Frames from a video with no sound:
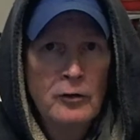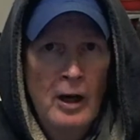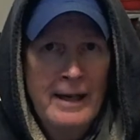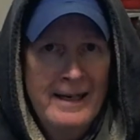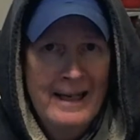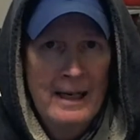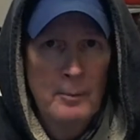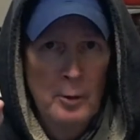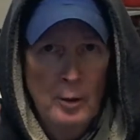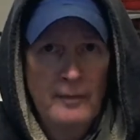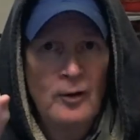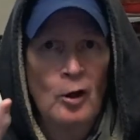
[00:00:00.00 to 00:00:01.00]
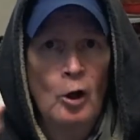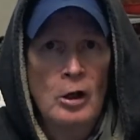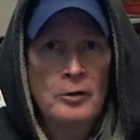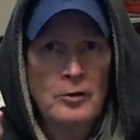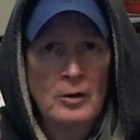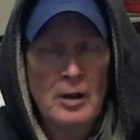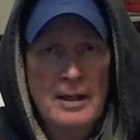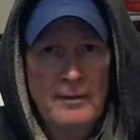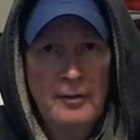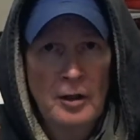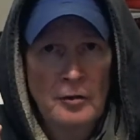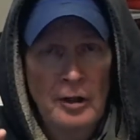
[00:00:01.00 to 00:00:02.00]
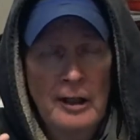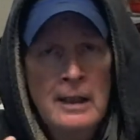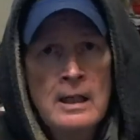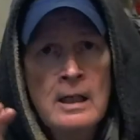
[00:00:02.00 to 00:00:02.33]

diameter for ultralight fishing.